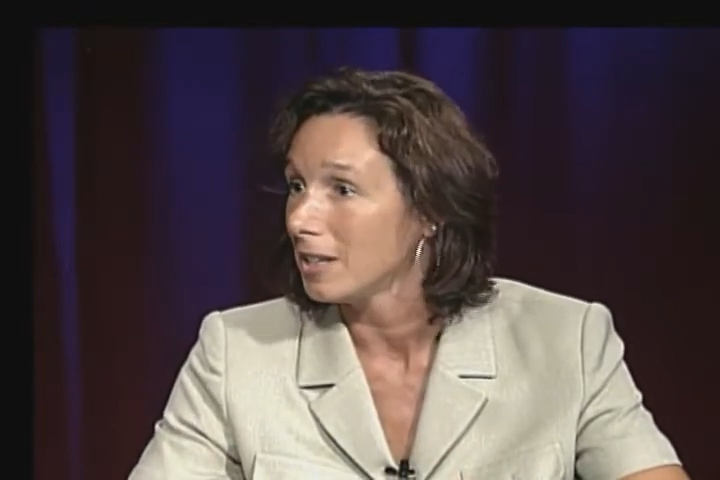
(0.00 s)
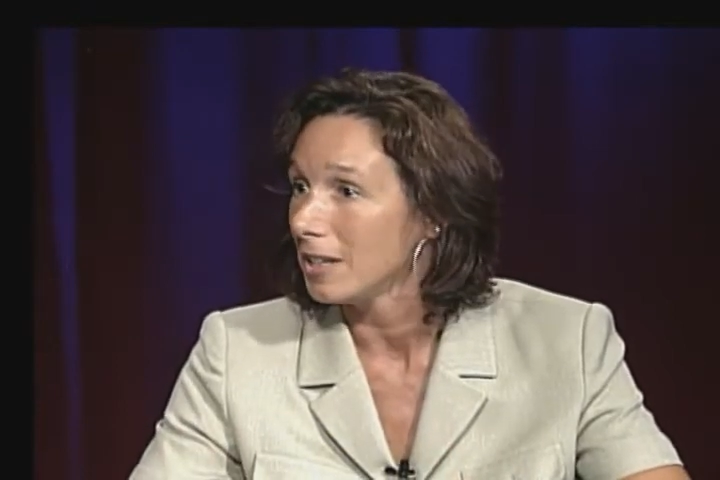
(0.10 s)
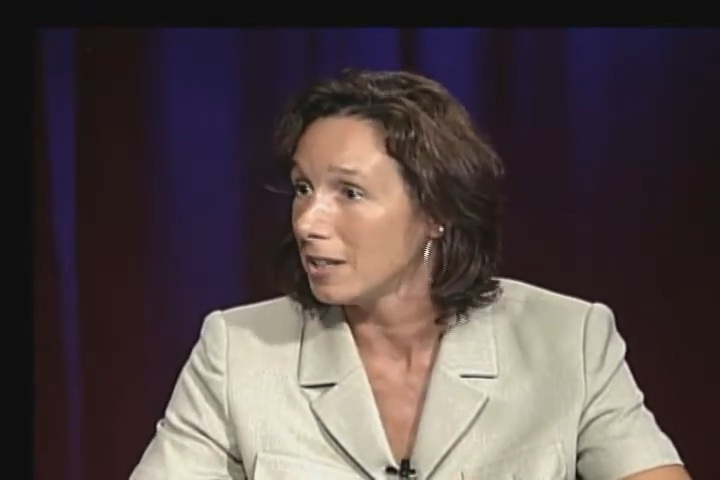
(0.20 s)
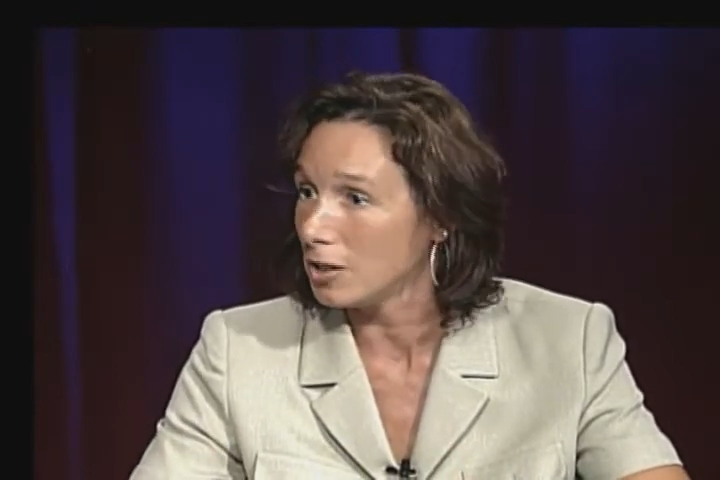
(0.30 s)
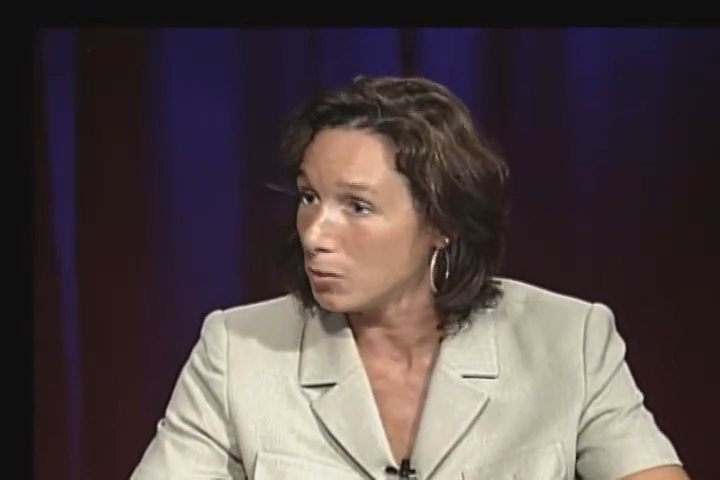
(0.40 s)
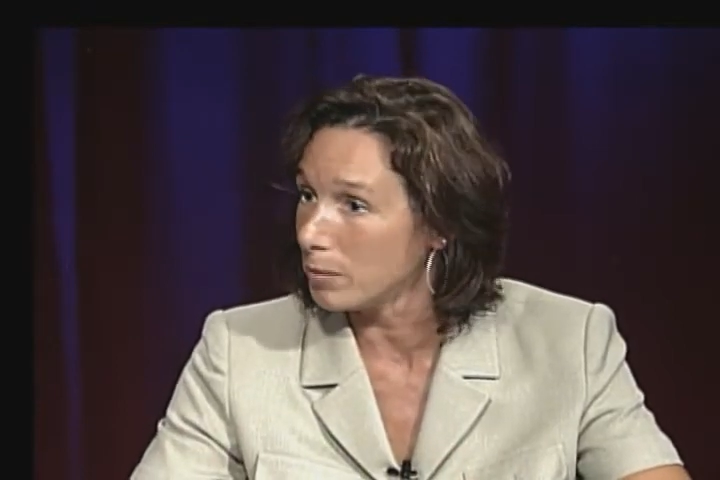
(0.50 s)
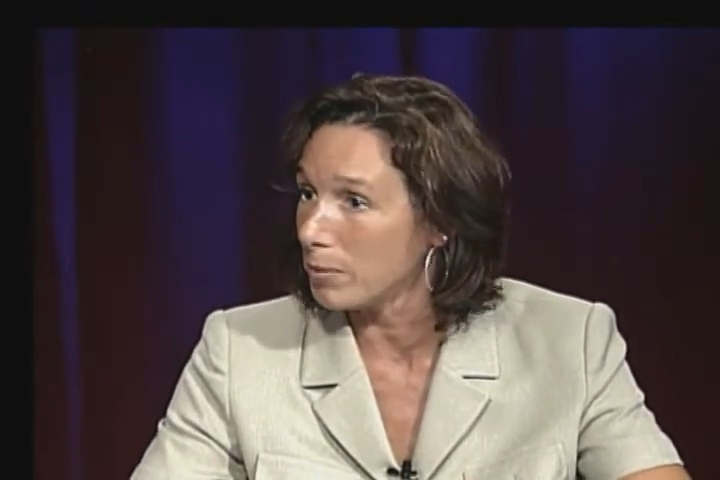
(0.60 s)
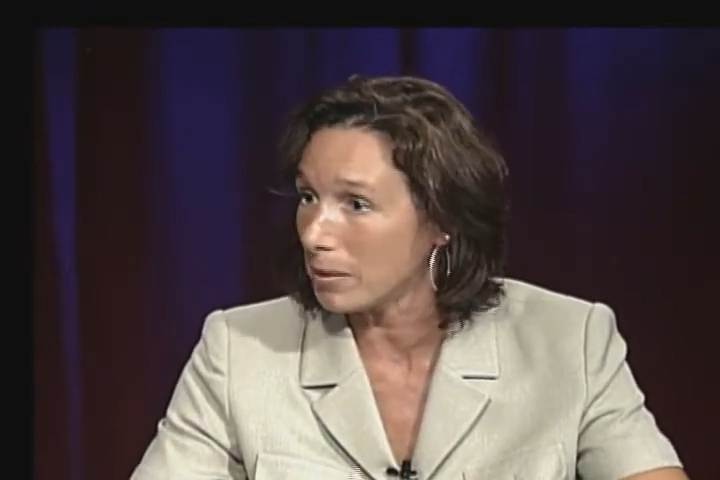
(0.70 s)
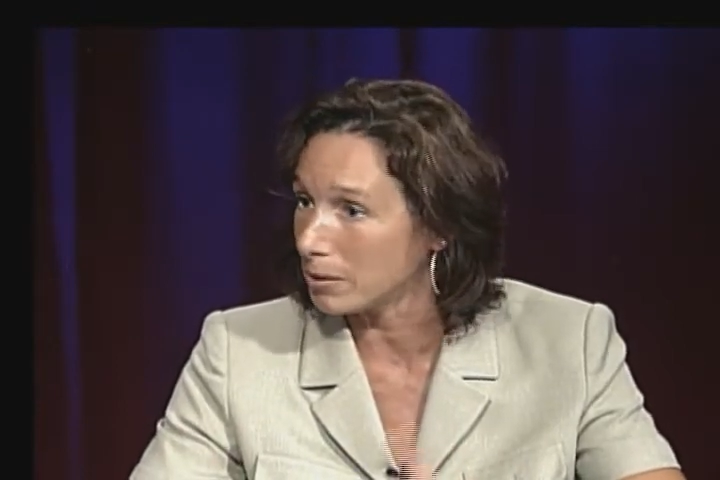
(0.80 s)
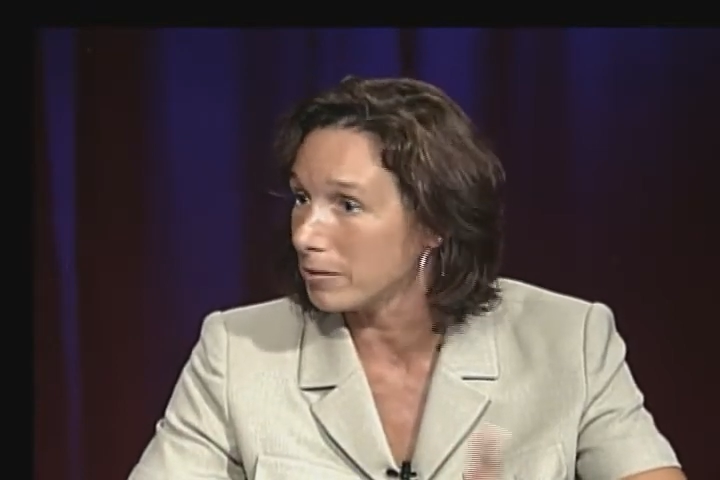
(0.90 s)
then you would
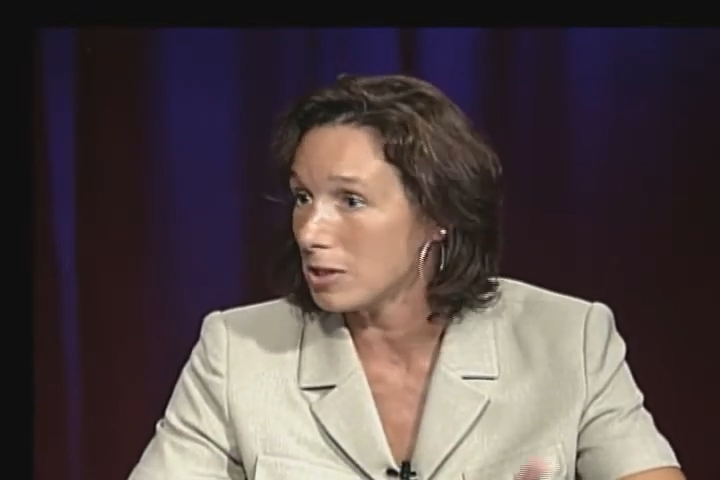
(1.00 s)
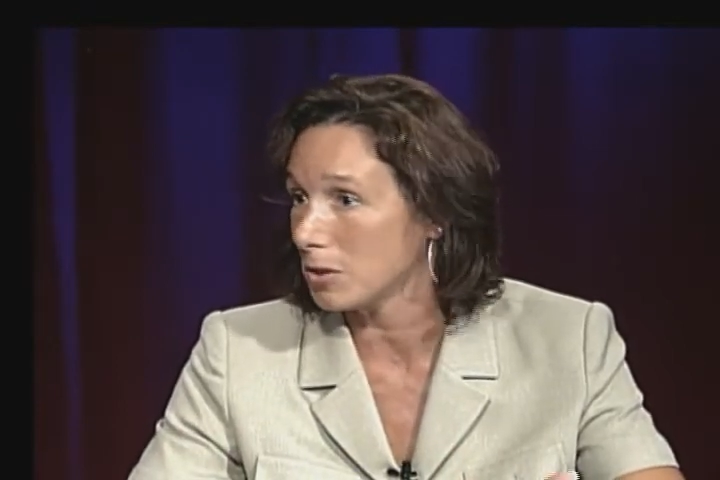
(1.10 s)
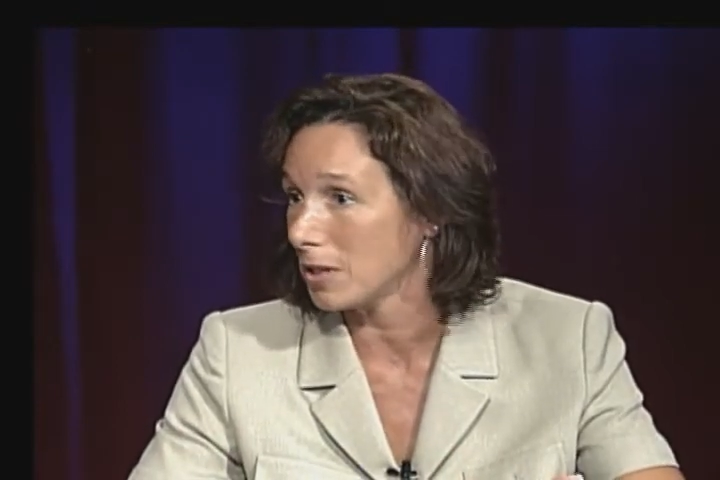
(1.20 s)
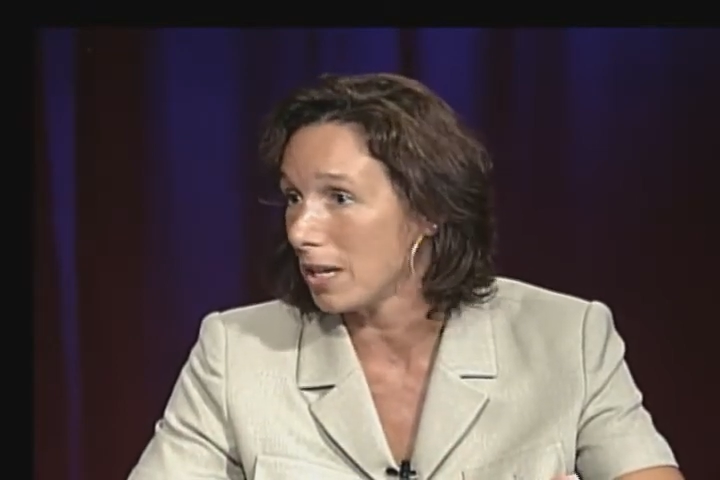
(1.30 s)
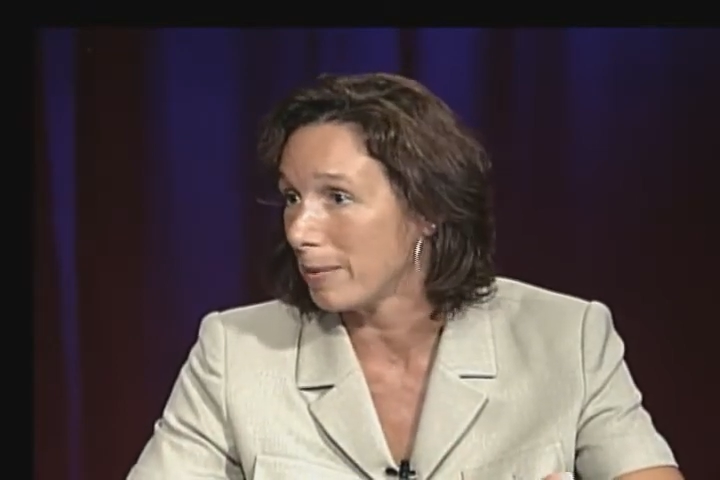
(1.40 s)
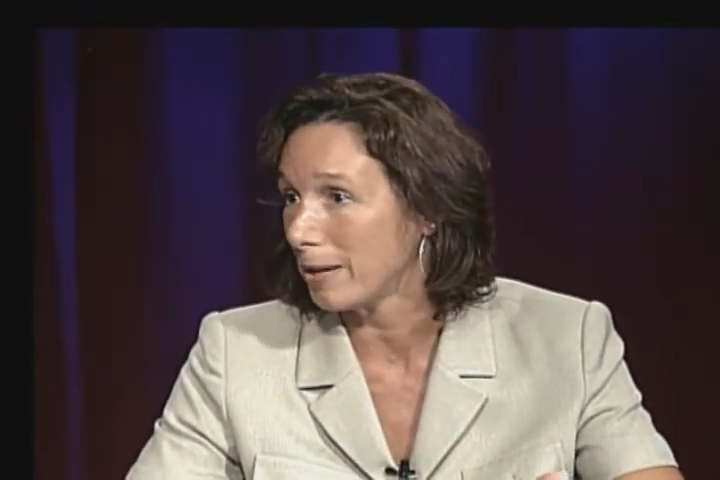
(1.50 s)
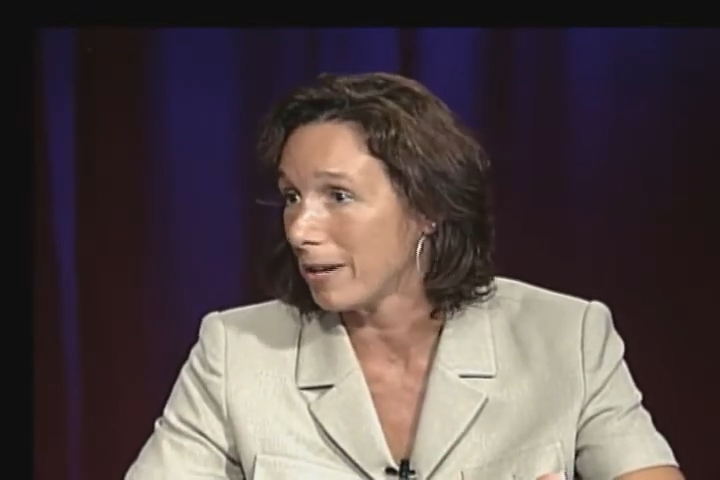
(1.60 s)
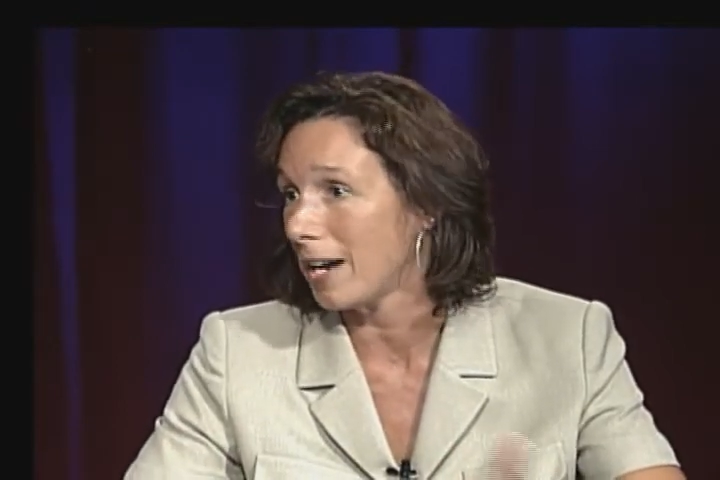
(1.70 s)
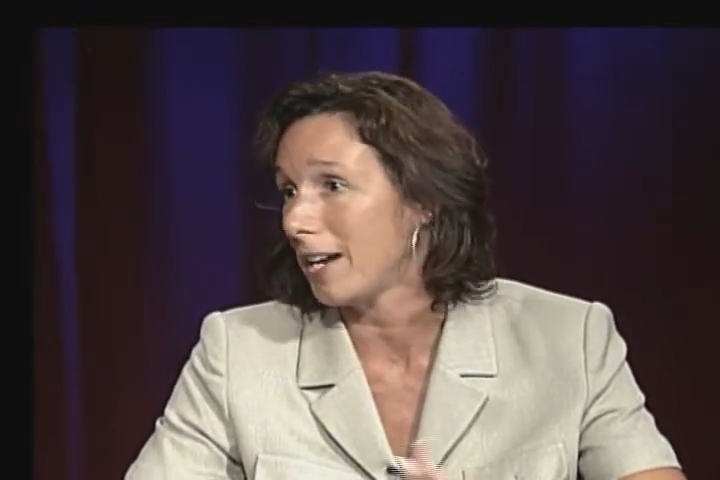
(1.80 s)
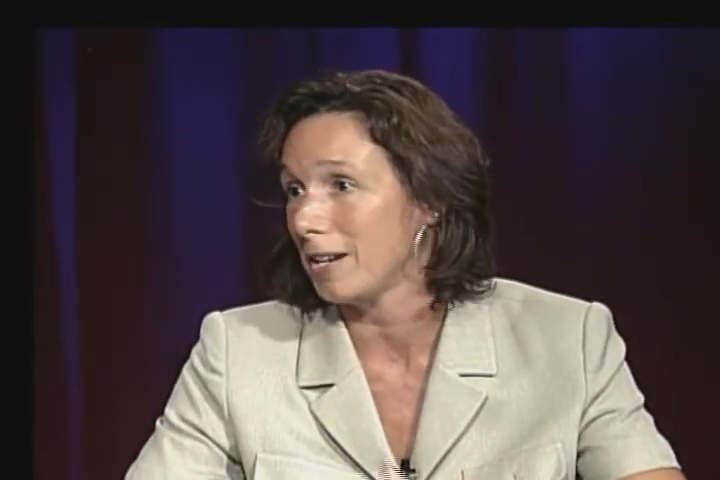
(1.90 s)
probably redo the
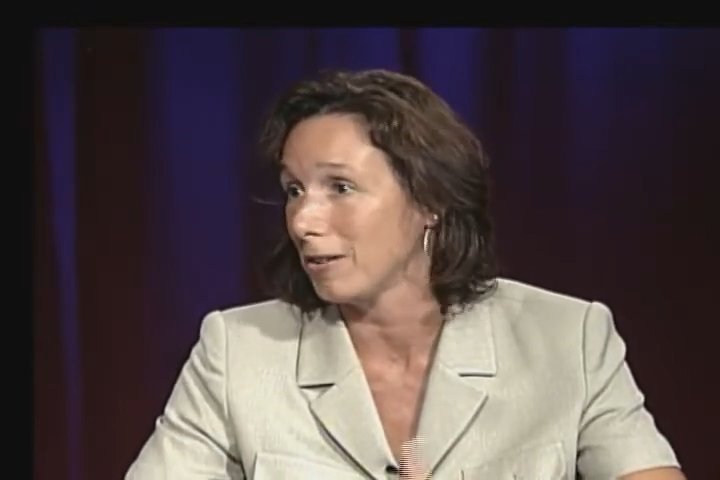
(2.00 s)
MRI.